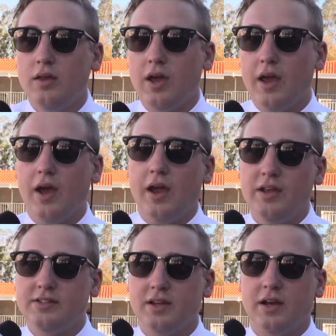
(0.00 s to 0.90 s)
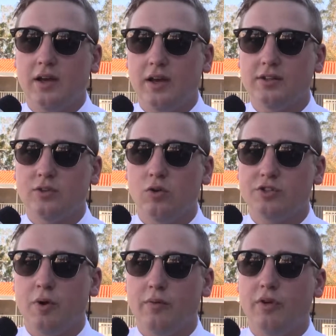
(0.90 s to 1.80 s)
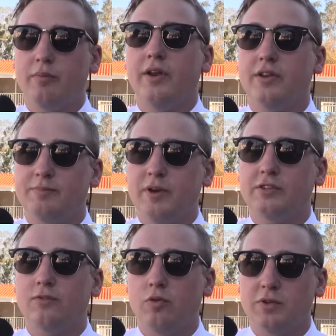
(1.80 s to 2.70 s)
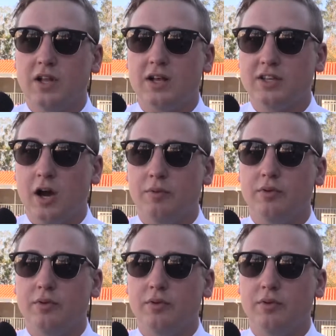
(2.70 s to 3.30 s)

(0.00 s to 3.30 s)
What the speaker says: Yeah, no, he's a horse probably not been in his best form his last couple.